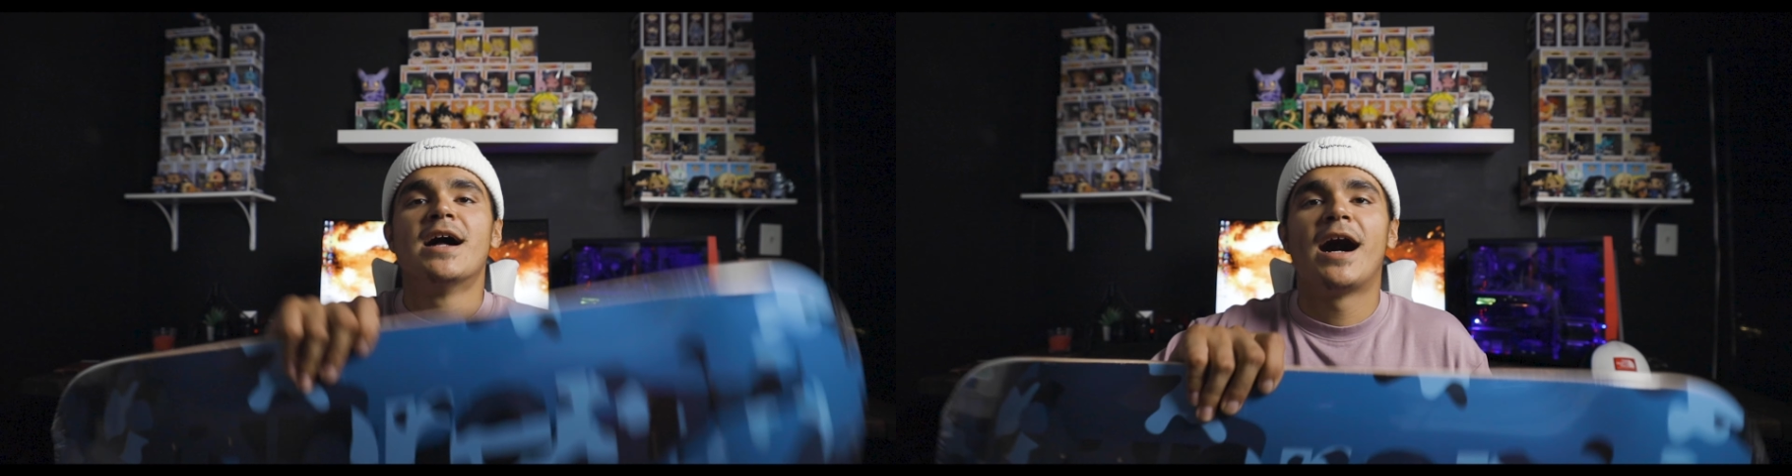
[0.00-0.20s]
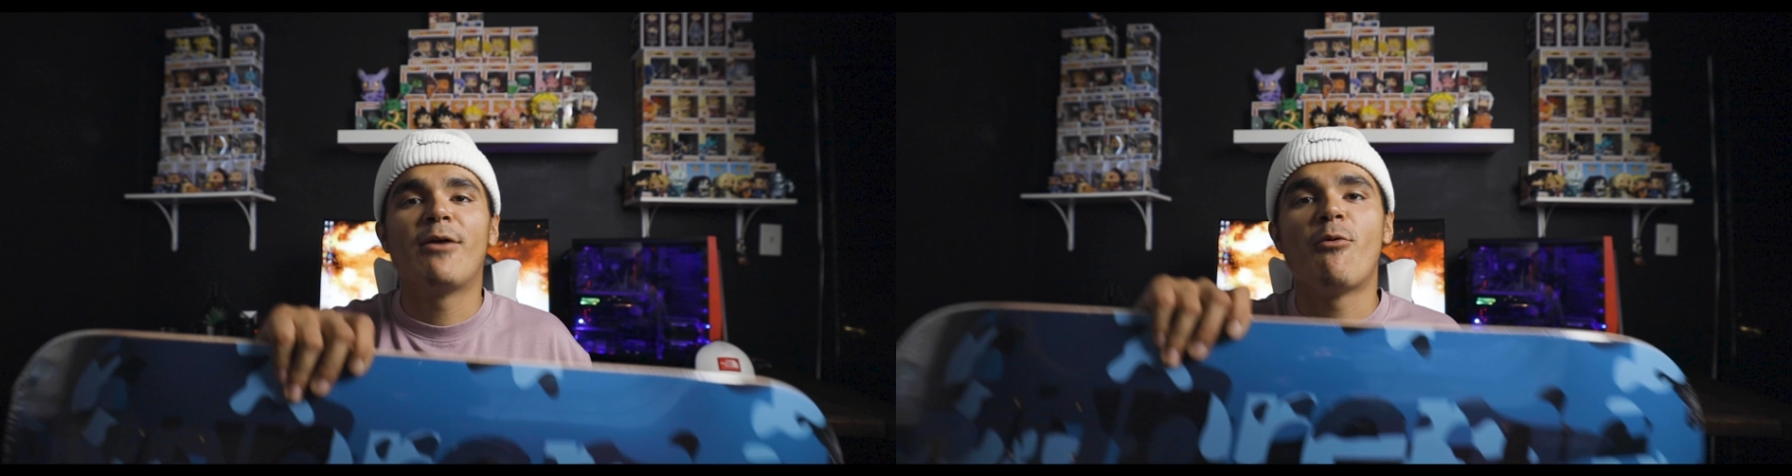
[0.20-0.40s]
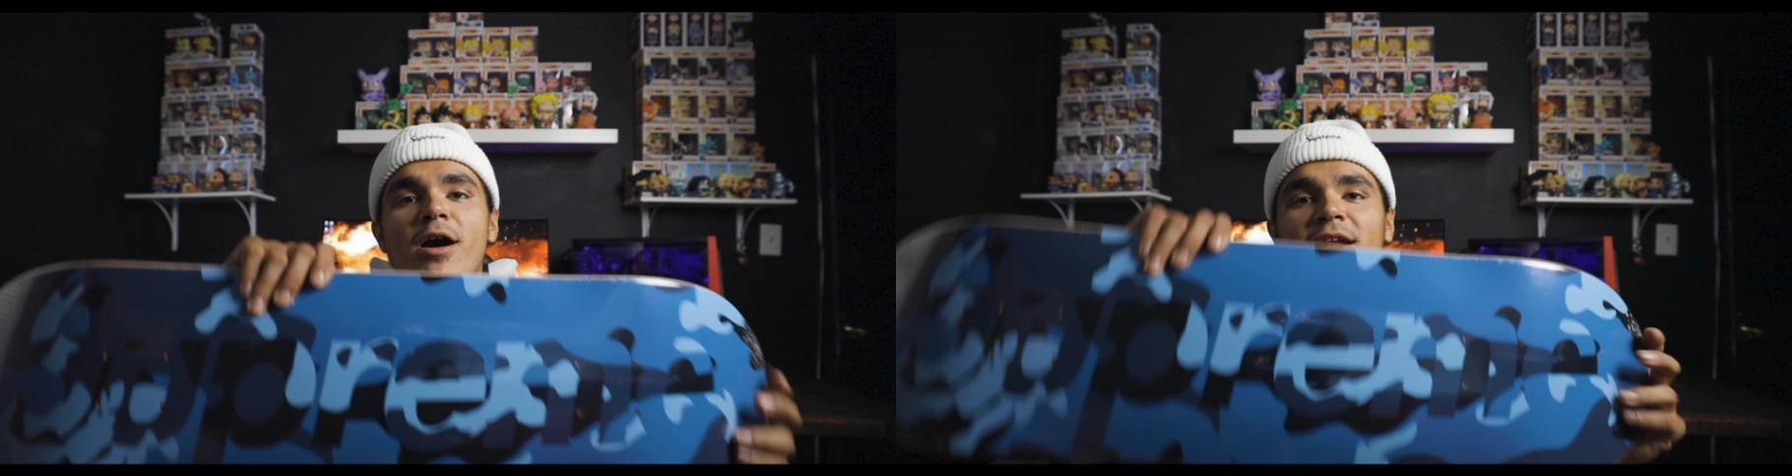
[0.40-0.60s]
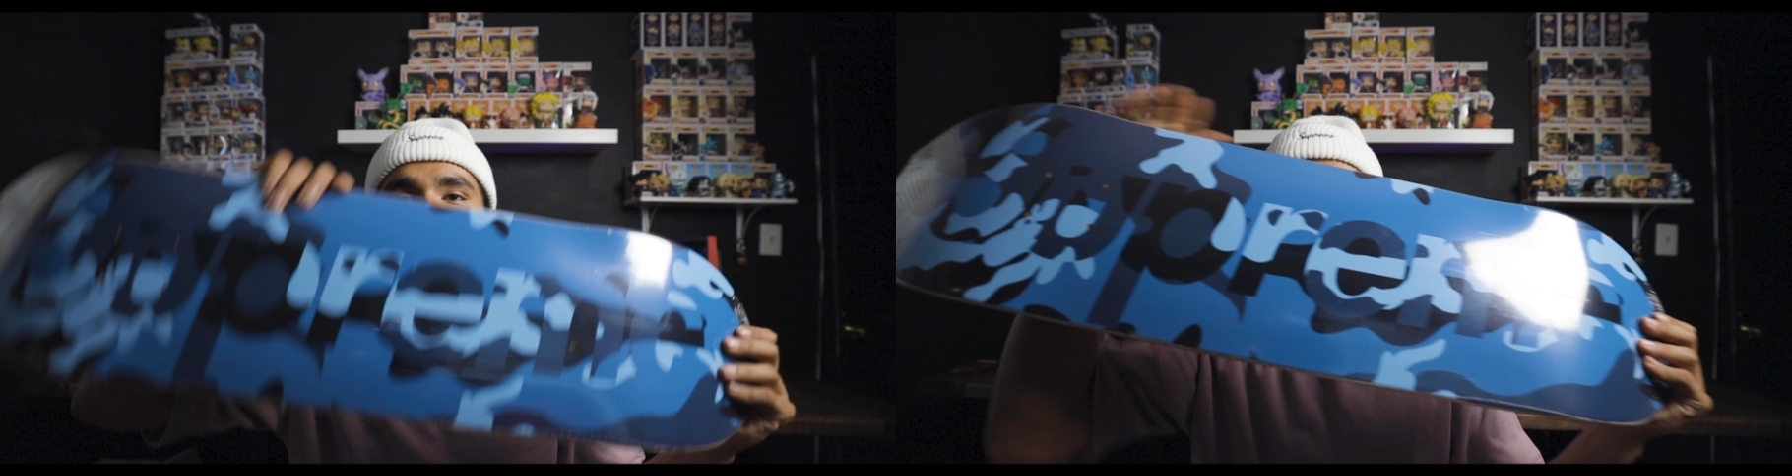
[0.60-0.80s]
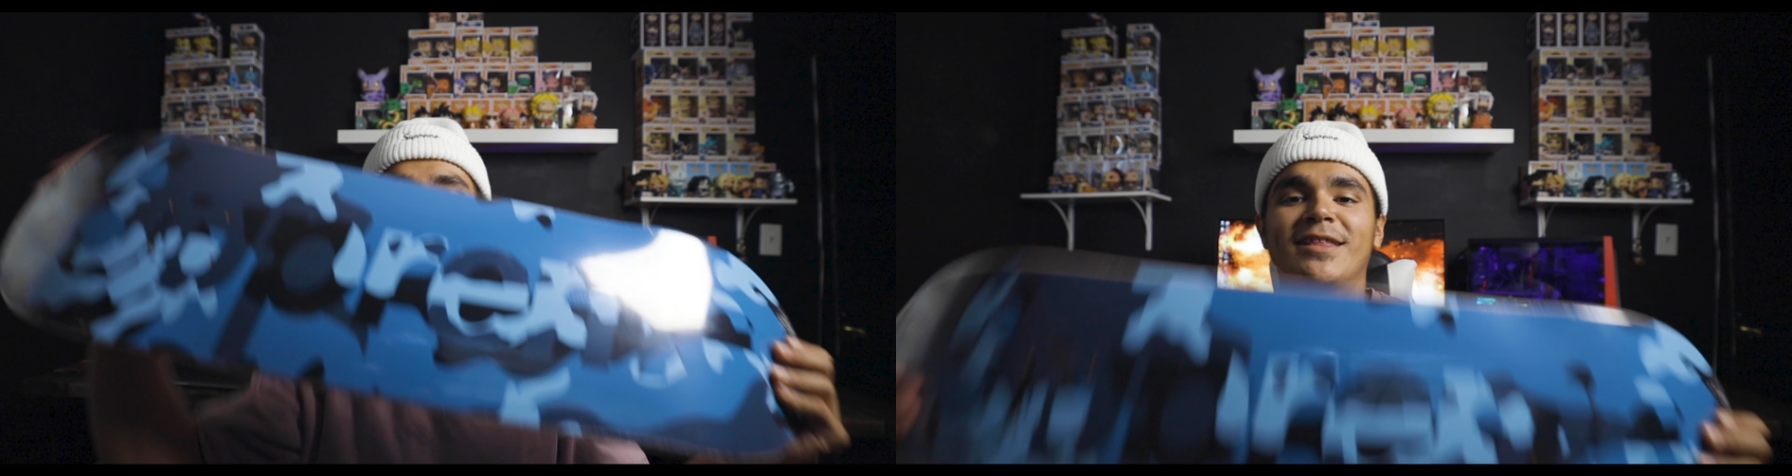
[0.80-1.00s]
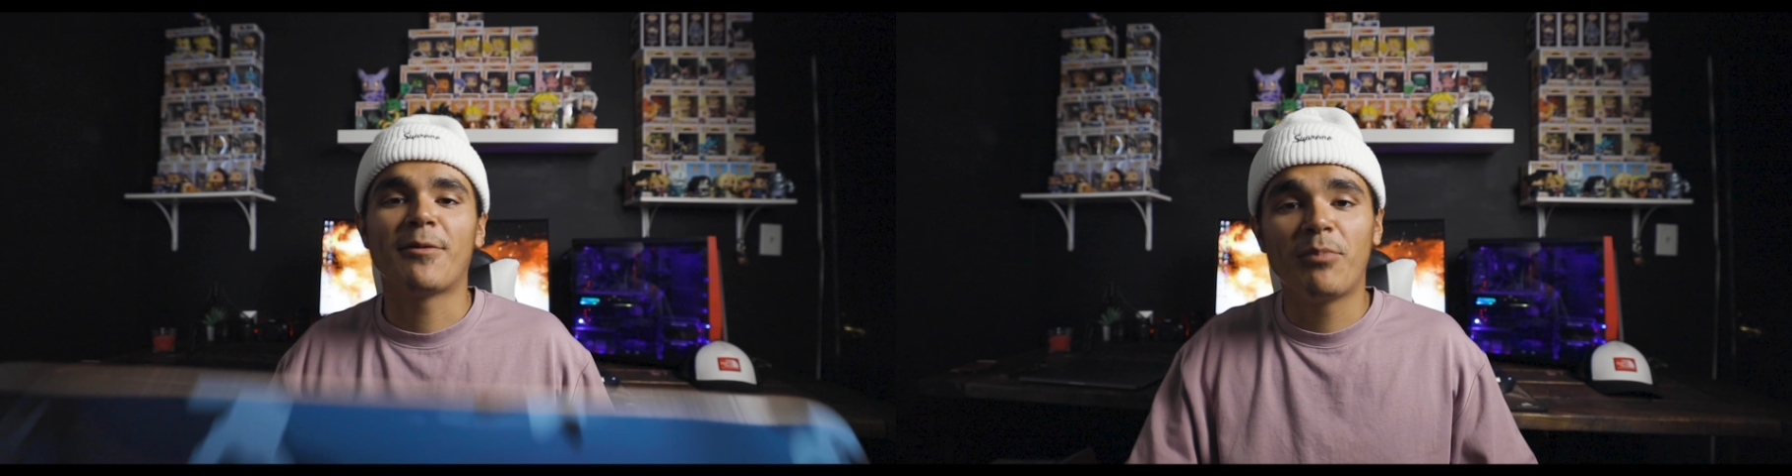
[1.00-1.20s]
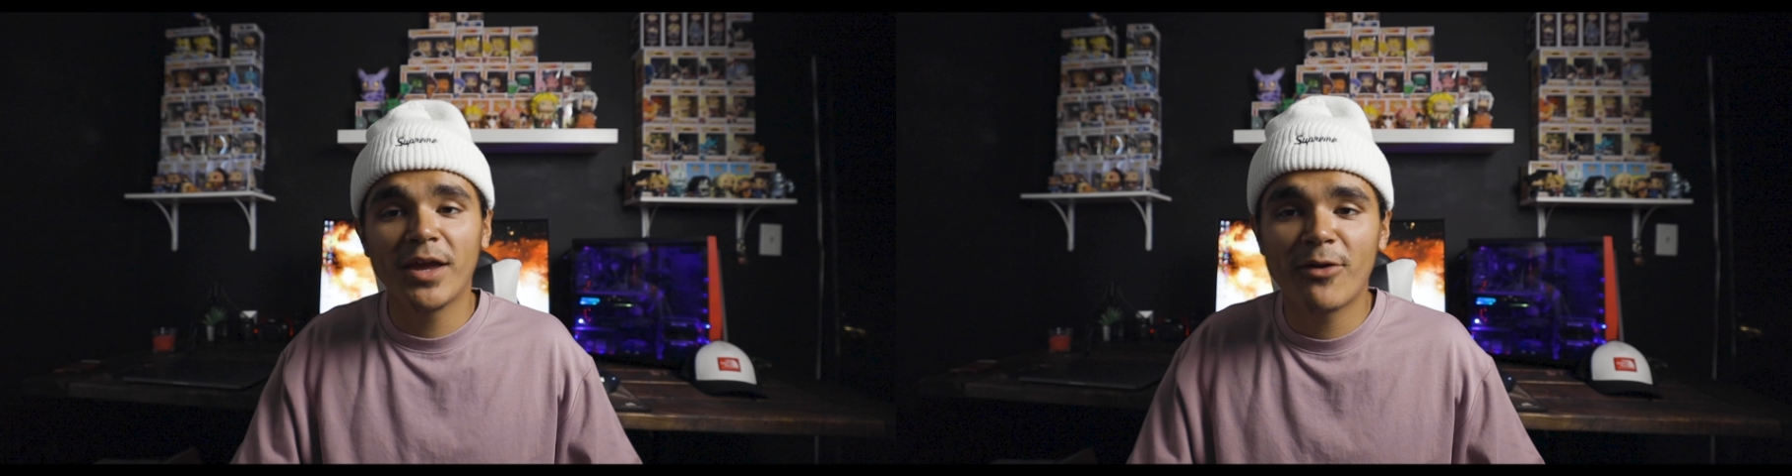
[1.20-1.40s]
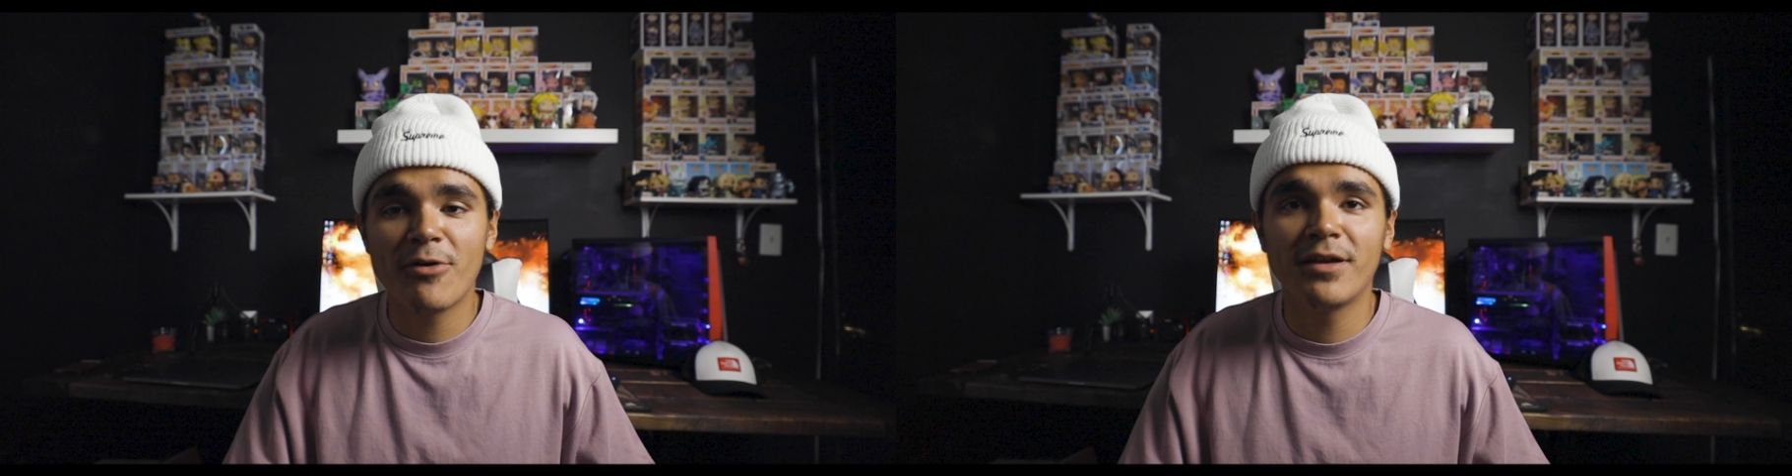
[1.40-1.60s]
I wanted to get the
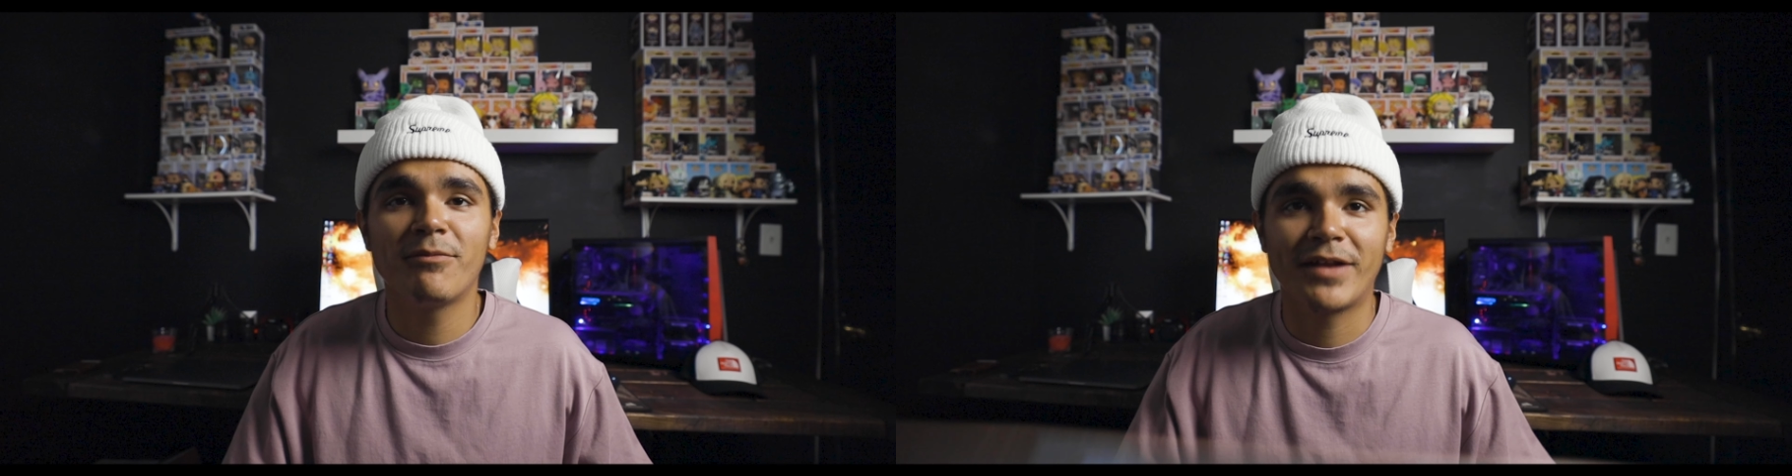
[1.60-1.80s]
pink one,